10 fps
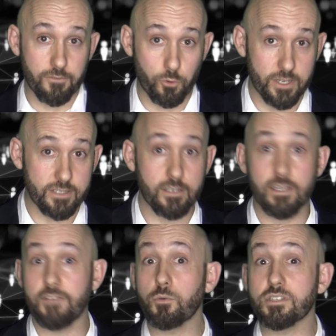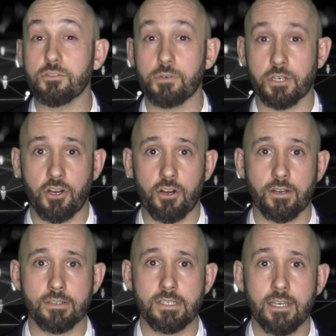of a risk if it was to occur?
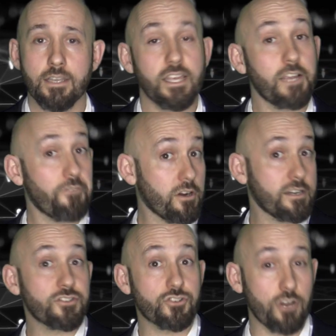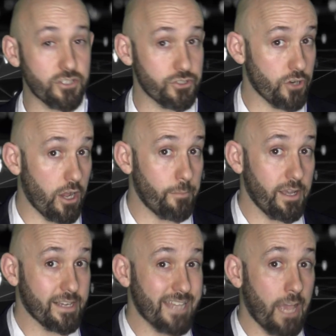Think of our construction job
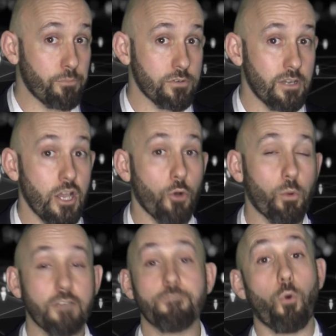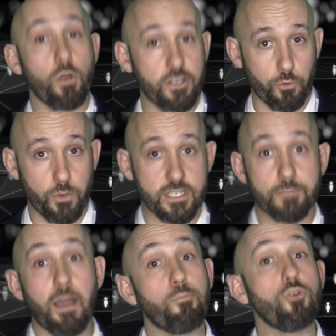example. We avoided the risk
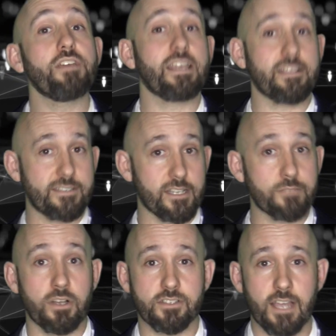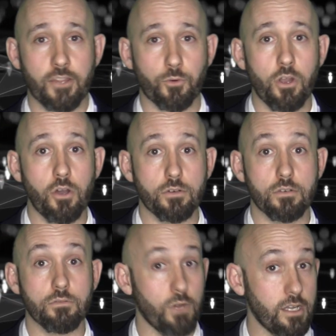by moving it 6 months down the road.
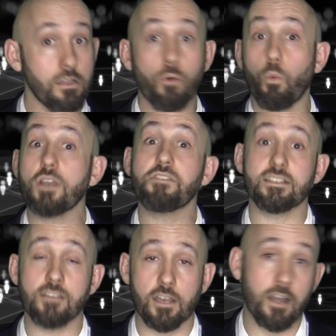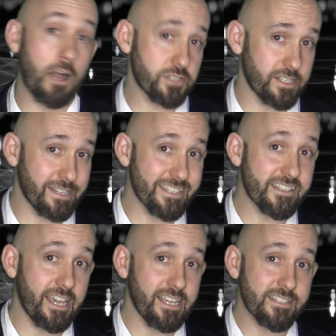Well, what if that's not an option in this
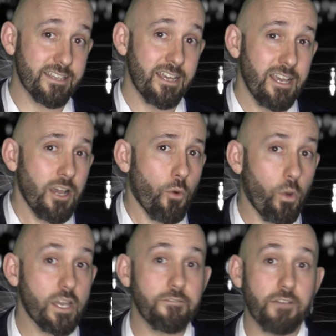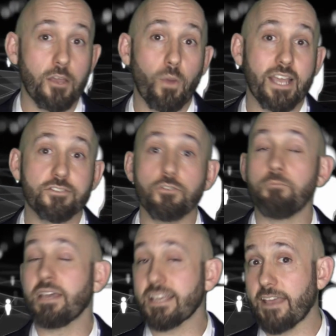case? What if a way to
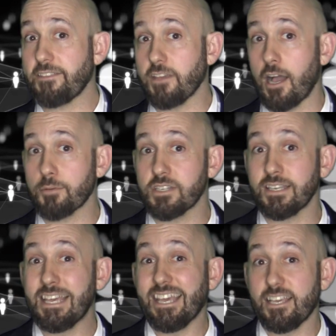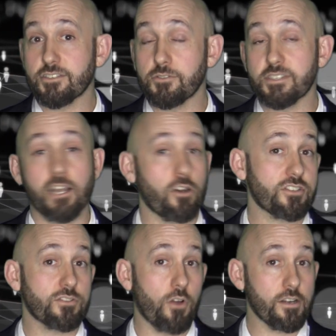mitigate the option is to set our
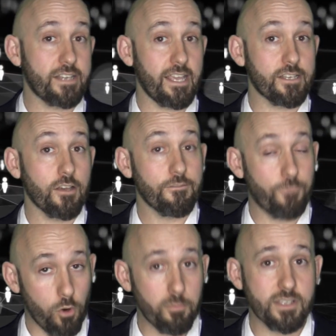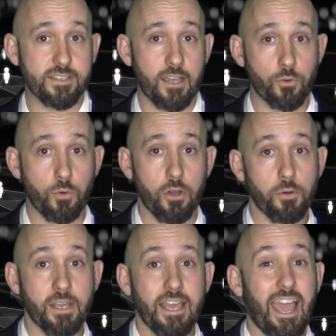start date 4 months down the road
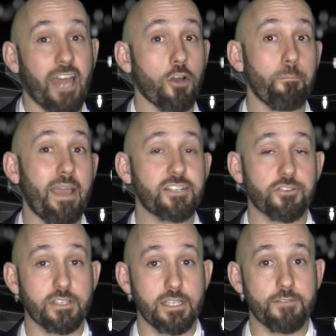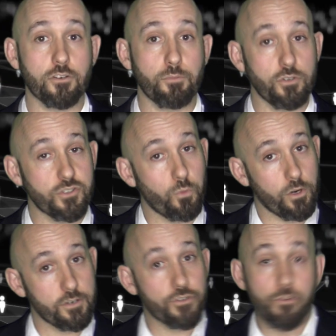and our major deliverables
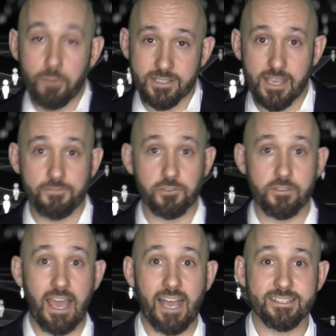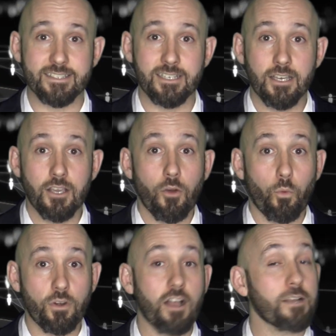were 2 months after that?
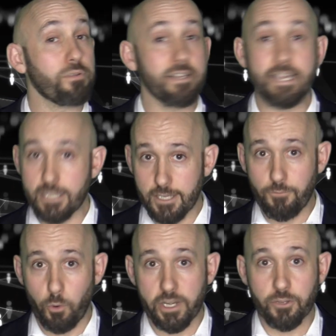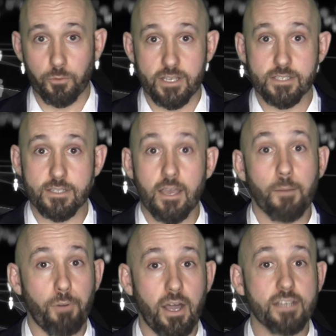We're not completely avoiding the risk,
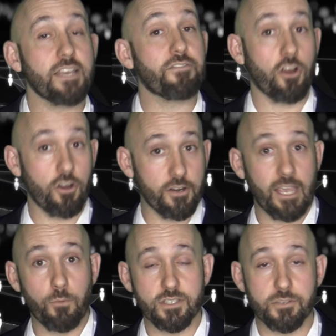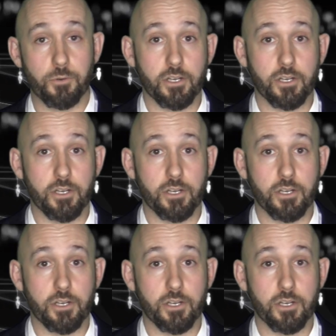but if the hurricane was to